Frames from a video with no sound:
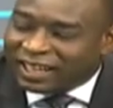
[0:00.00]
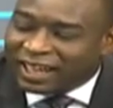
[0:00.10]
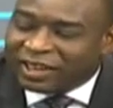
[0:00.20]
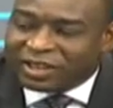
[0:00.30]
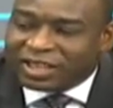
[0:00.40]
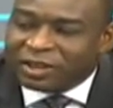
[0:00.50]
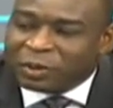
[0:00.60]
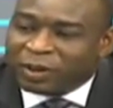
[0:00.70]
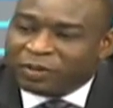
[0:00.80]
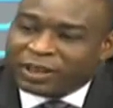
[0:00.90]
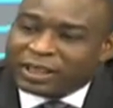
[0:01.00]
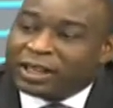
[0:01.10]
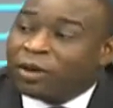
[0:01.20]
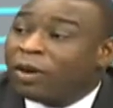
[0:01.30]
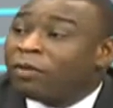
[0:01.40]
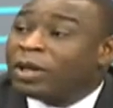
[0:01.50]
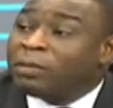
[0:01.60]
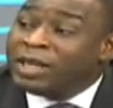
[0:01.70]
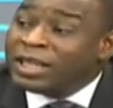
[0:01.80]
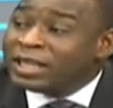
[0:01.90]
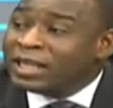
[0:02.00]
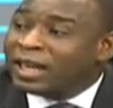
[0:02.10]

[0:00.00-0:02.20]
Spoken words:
I understand you perfectly. Now, affordability